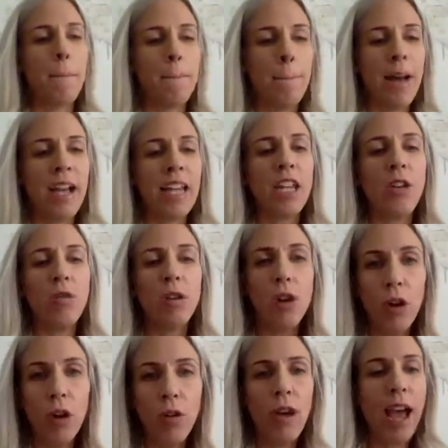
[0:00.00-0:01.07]
But you would
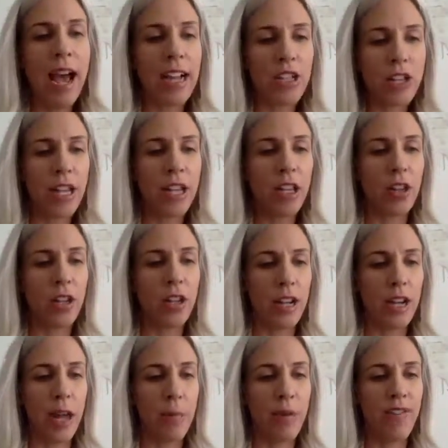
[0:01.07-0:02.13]
go to a hashtag and look it
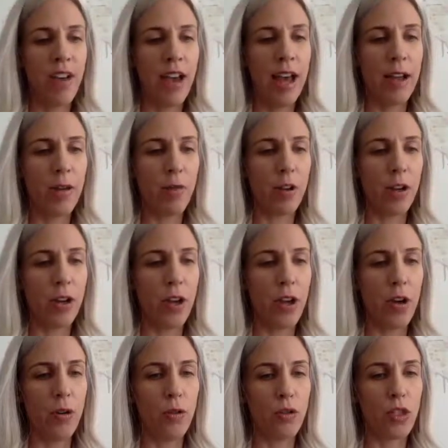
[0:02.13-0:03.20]
up. If I were to
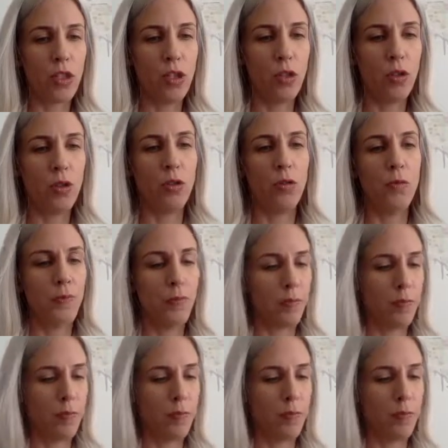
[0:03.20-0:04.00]
go to